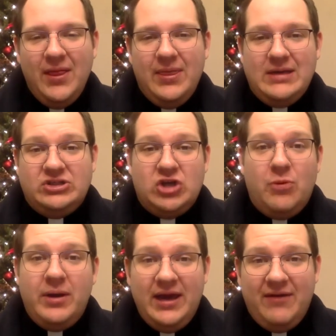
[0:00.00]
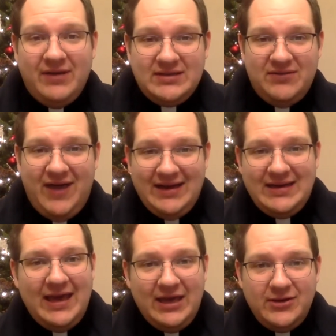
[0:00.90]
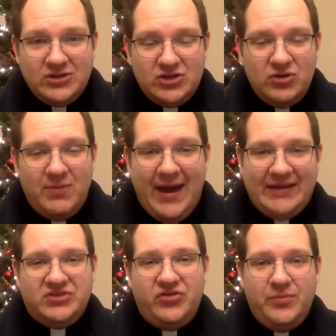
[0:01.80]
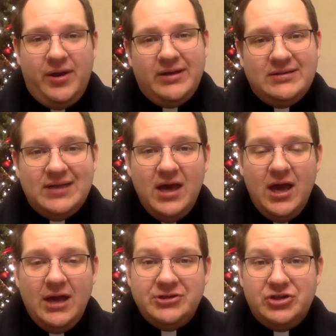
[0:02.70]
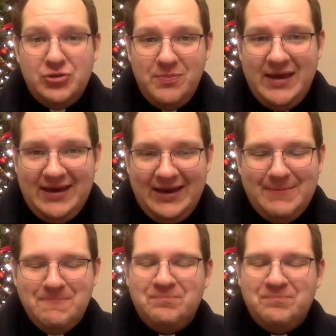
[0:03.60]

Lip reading: that so many of us have had to get used to the past few months, a Zoom meeting.